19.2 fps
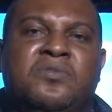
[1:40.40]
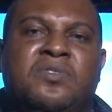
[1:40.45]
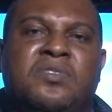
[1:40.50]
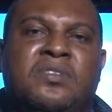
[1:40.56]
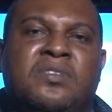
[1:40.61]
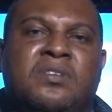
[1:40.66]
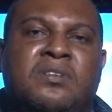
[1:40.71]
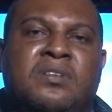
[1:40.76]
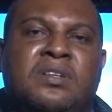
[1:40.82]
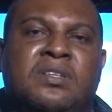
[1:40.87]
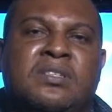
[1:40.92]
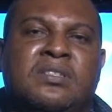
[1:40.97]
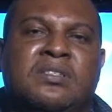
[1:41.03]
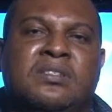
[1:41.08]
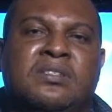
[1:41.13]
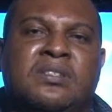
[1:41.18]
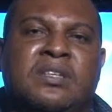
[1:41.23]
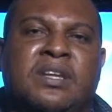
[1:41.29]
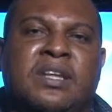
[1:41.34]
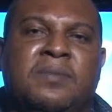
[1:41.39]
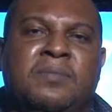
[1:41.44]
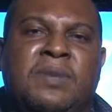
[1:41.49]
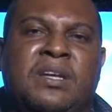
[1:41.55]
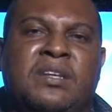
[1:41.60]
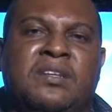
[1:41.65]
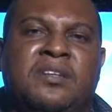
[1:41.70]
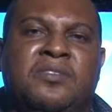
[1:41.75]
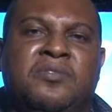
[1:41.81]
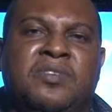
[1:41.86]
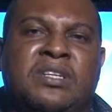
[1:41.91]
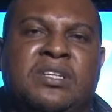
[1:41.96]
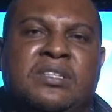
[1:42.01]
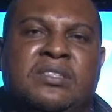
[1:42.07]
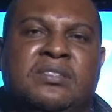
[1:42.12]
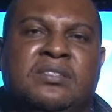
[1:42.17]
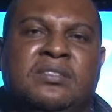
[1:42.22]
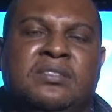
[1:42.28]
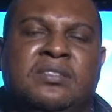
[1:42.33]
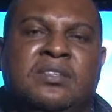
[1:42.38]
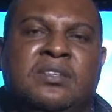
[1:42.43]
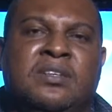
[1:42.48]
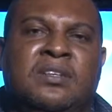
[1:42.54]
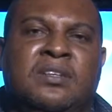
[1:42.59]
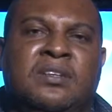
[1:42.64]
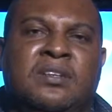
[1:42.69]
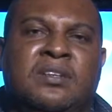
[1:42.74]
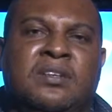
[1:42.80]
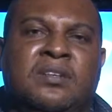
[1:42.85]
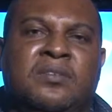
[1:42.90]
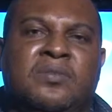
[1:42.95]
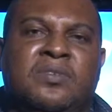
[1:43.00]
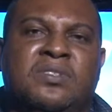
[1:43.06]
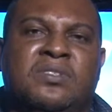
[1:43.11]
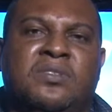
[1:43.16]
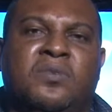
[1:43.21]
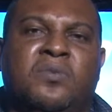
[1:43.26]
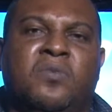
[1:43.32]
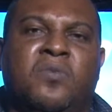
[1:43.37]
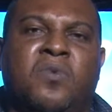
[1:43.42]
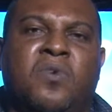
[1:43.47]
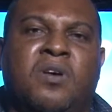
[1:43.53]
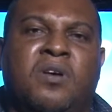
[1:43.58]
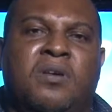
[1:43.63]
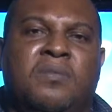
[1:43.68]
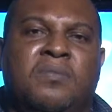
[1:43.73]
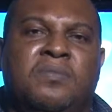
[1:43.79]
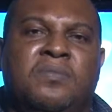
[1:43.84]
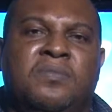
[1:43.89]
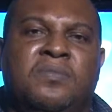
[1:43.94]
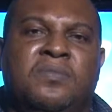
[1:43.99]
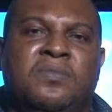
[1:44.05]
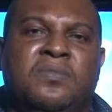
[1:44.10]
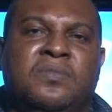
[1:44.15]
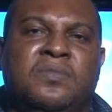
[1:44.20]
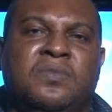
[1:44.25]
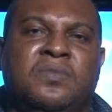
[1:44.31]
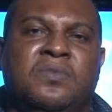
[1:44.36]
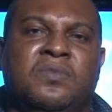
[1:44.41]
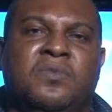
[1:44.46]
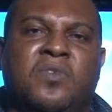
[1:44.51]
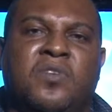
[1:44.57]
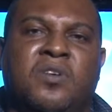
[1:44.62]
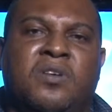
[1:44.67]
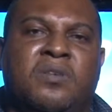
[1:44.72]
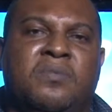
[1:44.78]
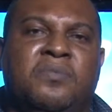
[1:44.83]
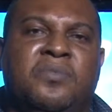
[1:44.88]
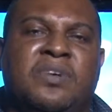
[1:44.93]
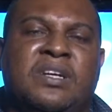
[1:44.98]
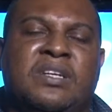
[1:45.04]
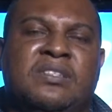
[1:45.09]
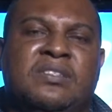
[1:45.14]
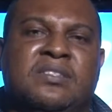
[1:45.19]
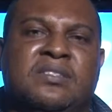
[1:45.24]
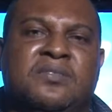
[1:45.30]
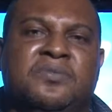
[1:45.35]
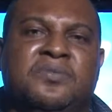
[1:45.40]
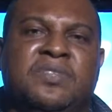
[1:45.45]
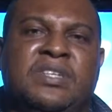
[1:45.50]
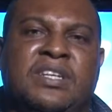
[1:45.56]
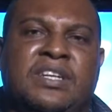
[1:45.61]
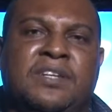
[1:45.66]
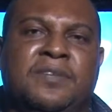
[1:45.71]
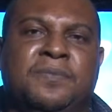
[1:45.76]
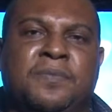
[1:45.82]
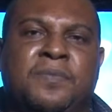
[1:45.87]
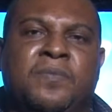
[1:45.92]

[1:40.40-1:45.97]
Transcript: through the doors and I met the greeters, it was a warm, warm present feeling.